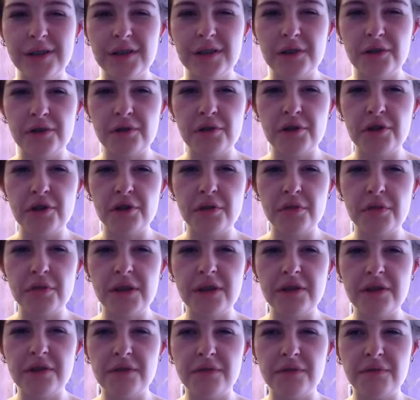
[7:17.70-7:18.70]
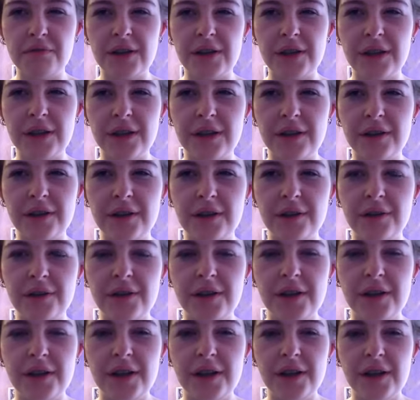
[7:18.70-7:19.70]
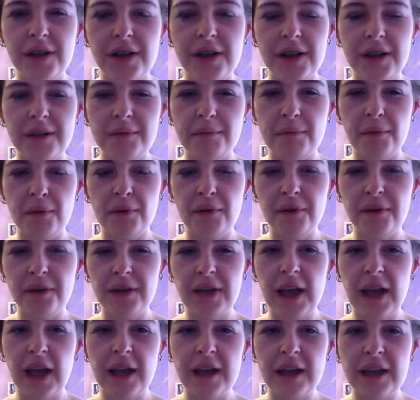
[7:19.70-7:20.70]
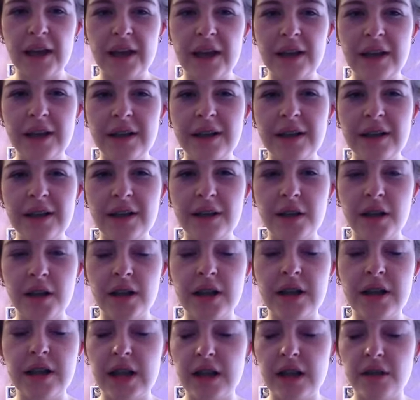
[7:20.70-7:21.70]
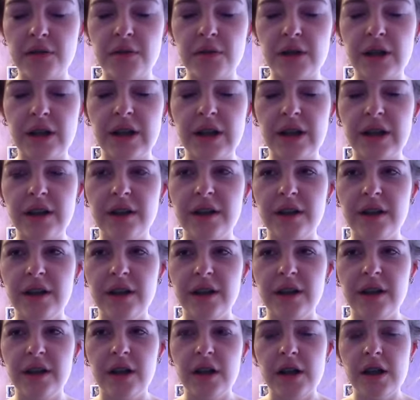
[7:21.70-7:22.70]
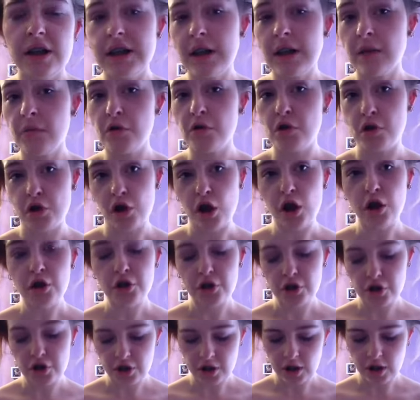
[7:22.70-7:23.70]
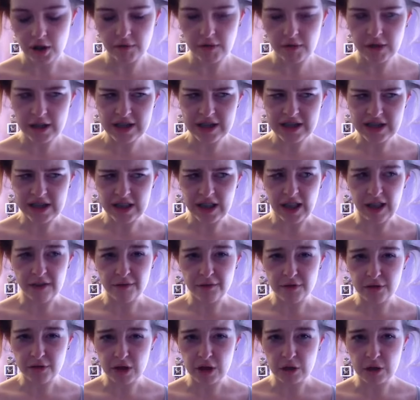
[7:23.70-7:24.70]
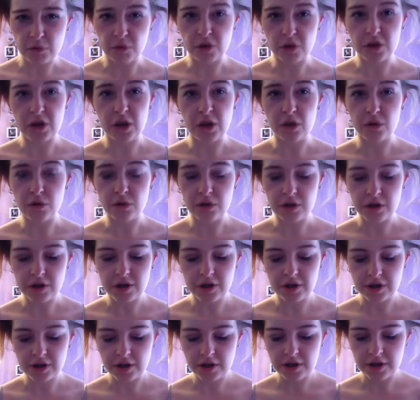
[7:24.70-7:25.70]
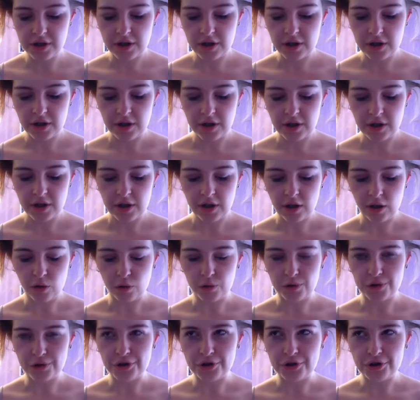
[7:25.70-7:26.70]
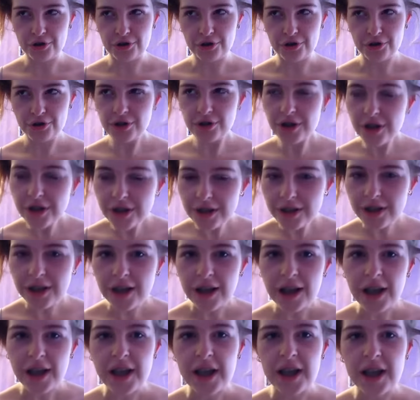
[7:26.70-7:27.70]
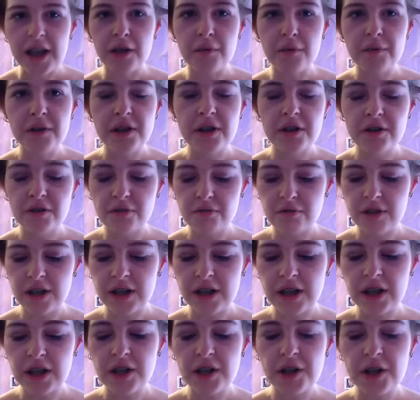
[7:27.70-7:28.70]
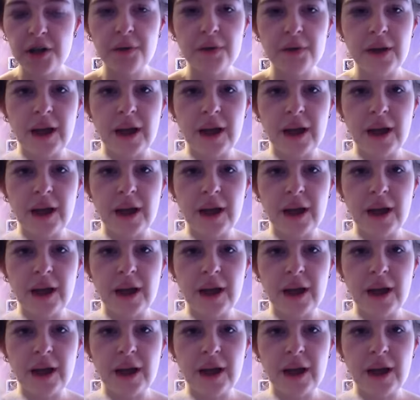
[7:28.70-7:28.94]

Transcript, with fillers: crush on me or something. I don't know. But yeah, he he's, he's absolutely good. His name's Josh. I think he's 11. He's one of the oldest. Oldest. He got me this really cute